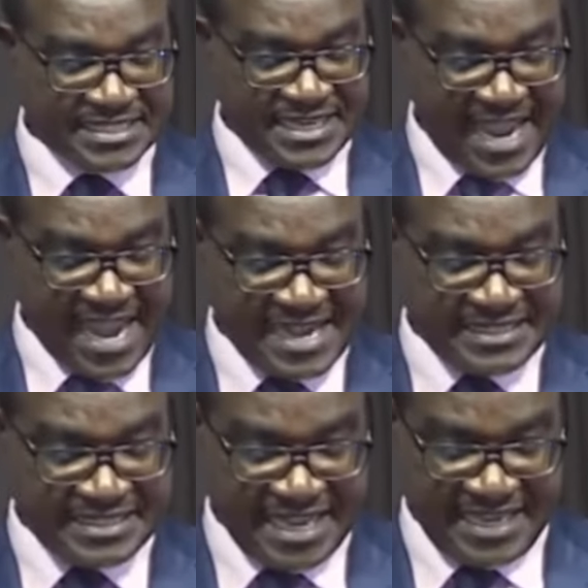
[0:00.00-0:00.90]

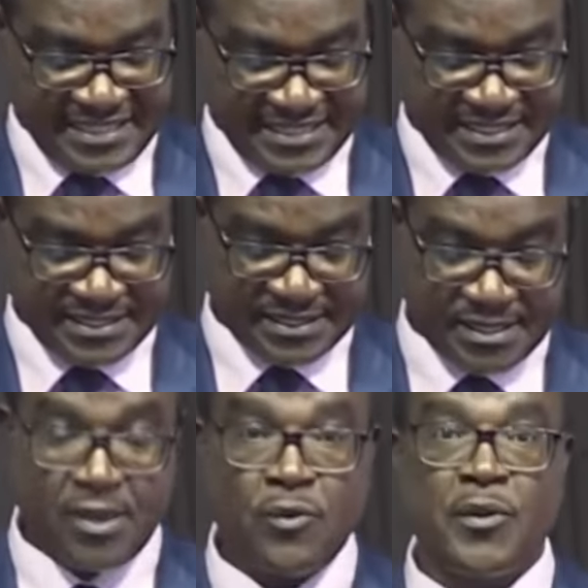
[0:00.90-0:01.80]
9 days,
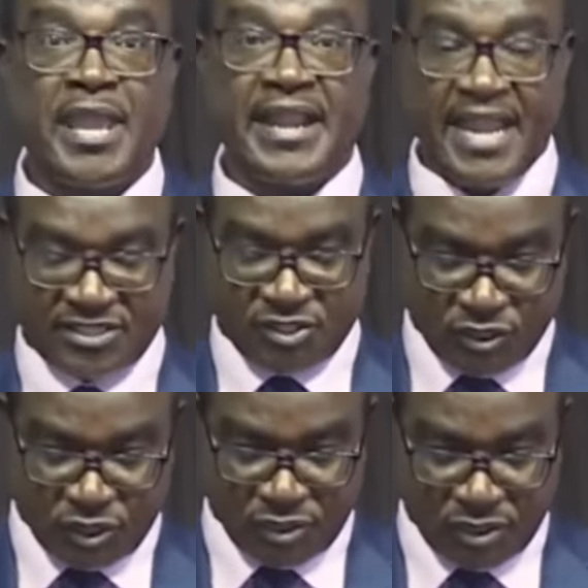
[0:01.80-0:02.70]
we had a
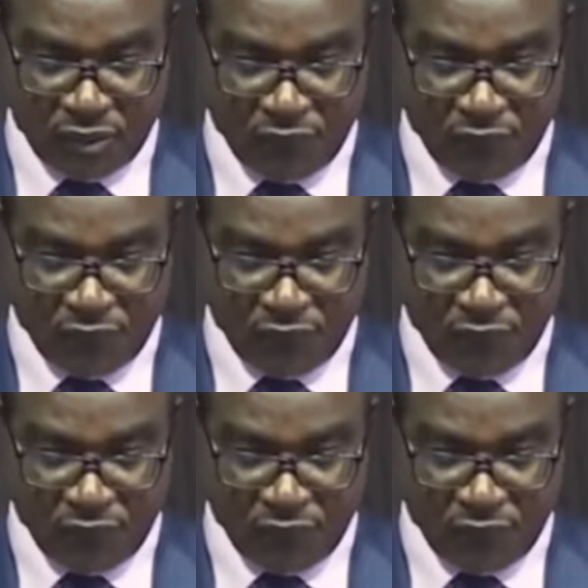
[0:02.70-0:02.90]
total